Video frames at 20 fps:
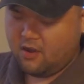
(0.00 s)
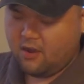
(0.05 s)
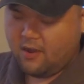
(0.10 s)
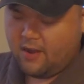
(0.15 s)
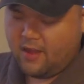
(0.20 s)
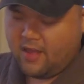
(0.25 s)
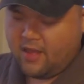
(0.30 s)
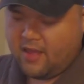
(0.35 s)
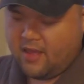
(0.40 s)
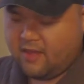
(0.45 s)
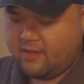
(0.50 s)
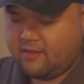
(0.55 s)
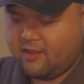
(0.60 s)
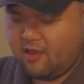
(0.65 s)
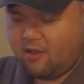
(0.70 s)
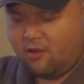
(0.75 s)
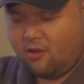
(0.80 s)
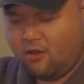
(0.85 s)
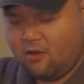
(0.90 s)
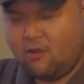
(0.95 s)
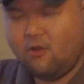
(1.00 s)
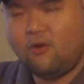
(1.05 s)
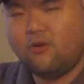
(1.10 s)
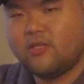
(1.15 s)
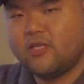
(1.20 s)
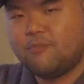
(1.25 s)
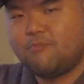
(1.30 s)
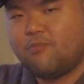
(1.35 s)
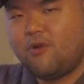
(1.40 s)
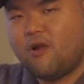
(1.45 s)
these bags.
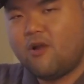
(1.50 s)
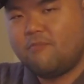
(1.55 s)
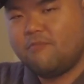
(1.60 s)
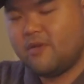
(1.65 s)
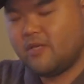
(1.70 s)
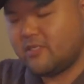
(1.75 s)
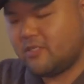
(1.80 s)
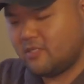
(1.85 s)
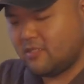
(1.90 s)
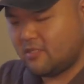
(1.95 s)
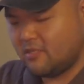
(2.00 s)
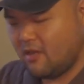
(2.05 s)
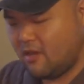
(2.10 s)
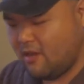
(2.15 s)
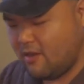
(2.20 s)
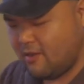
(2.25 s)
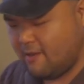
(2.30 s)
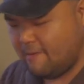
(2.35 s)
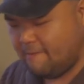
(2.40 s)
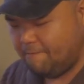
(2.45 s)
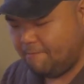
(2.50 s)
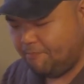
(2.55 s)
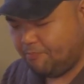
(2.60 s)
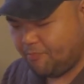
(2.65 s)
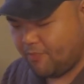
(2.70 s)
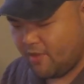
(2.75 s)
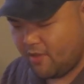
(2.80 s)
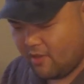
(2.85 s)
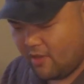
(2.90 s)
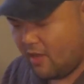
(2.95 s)
But I
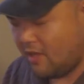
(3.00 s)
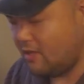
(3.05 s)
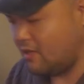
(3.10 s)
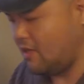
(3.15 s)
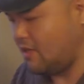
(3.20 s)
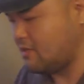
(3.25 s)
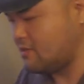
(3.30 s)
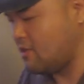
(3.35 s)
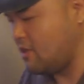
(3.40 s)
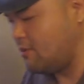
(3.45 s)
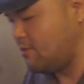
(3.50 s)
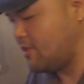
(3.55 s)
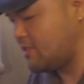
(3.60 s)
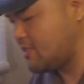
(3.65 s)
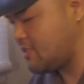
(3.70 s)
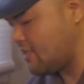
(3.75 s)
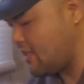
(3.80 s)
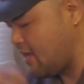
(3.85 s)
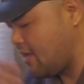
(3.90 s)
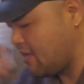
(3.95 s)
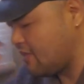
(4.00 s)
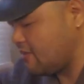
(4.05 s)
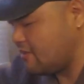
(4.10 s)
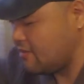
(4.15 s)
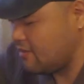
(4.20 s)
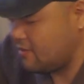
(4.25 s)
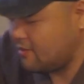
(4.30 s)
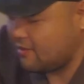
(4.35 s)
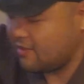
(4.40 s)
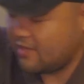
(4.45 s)
like everything very, very
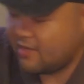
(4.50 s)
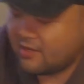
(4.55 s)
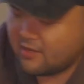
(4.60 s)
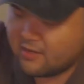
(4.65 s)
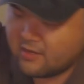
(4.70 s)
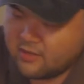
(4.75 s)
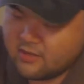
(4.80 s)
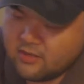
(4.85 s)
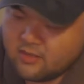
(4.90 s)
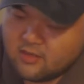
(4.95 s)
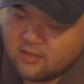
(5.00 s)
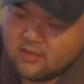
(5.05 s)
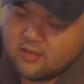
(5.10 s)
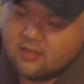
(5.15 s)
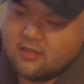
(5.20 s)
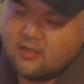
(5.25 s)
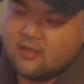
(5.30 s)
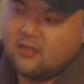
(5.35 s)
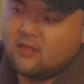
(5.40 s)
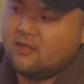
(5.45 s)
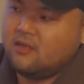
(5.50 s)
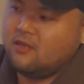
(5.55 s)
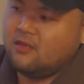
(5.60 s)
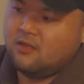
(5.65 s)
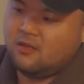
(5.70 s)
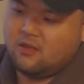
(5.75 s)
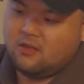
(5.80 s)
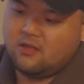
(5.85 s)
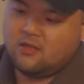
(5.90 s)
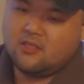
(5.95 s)
organized. But before I go into
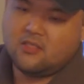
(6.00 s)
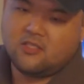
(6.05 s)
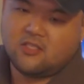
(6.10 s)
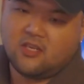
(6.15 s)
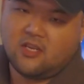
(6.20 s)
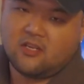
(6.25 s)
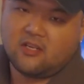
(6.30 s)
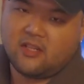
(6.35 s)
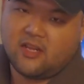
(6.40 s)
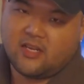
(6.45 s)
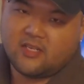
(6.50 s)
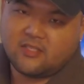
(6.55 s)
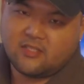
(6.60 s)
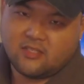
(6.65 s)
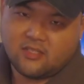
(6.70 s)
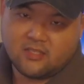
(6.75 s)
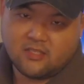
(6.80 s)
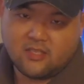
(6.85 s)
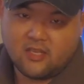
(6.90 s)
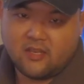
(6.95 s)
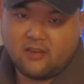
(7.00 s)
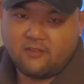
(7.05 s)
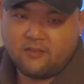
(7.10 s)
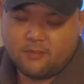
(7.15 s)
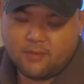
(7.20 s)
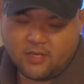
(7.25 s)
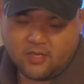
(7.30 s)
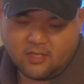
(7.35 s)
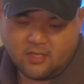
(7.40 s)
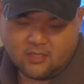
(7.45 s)
these bags,
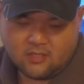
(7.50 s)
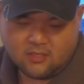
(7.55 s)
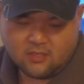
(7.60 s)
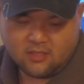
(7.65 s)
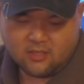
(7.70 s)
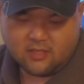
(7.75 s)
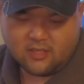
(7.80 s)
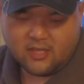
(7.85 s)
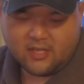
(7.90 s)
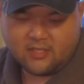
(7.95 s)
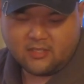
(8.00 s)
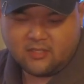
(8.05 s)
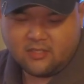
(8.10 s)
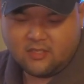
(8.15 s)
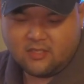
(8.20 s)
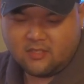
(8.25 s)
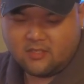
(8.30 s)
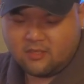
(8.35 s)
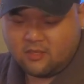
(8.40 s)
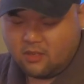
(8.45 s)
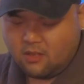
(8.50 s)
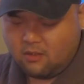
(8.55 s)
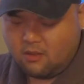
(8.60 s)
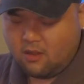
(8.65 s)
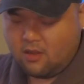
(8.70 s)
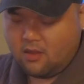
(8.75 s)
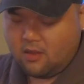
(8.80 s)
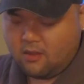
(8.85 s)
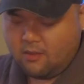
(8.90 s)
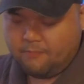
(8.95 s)
another thing that comes
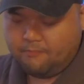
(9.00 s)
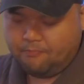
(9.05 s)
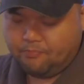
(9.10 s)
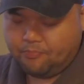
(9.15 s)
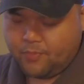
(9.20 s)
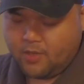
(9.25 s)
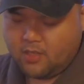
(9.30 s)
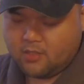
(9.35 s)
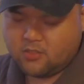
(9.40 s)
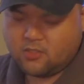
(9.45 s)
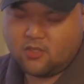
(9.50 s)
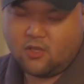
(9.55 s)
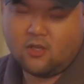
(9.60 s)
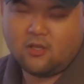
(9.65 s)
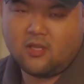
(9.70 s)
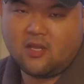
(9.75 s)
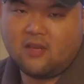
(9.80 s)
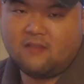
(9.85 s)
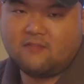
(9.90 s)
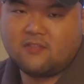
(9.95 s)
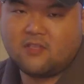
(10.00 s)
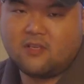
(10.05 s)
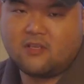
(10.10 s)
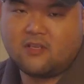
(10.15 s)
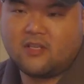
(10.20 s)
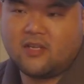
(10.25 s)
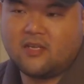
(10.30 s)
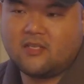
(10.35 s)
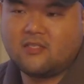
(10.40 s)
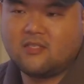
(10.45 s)
out of the tackle box are
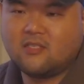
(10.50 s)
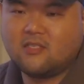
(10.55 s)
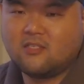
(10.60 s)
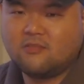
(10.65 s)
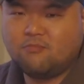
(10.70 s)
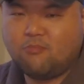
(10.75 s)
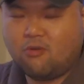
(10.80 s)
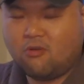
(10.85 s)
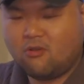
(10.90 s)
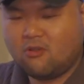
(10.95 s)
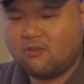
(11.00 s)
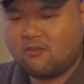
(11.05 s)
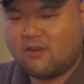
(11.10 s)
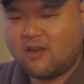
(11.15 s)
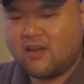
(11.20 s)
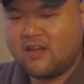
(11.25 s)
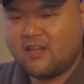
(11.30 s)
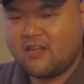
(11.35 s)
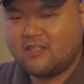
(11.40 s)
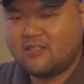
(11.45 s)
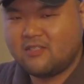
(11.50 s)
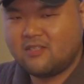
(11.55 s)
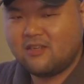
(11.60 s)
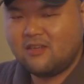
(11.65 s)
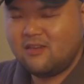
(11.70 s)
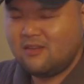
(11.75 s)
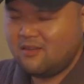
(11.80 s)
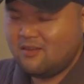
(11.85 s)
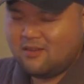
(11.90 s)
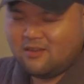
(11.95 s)
my sunglasses.
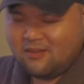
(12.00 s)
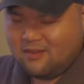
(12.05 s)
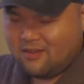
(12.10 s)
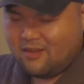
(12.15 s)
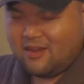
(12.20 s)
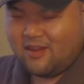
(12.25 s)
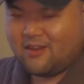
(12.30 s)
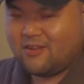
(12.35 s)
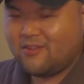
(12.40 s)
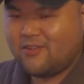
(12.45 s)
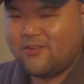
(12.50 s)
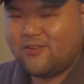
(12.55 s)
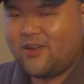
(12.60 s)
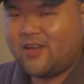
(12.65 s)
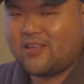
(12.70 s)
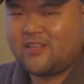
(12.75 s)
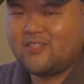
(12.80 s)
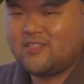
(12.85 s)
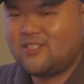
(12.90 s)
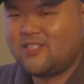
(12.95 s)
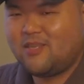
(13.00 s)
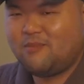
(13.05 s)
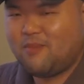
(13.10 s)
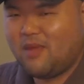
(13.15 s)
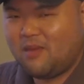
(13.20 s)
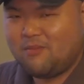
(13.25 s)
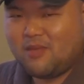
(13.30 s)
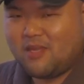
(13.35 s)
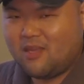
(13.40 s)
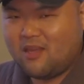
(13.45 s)
They're Salt Life
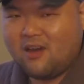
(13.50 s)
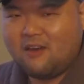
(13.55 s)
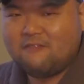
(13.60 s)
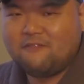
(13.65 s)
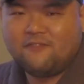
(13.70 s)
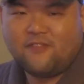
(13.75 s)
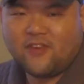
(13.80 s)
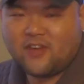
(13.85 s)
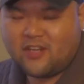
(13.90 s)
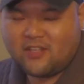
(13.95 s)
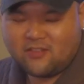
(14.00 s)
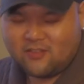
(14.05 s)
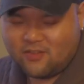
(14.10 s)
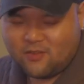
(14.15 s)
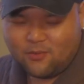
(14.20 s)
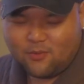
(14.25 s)
polarized sunglasses.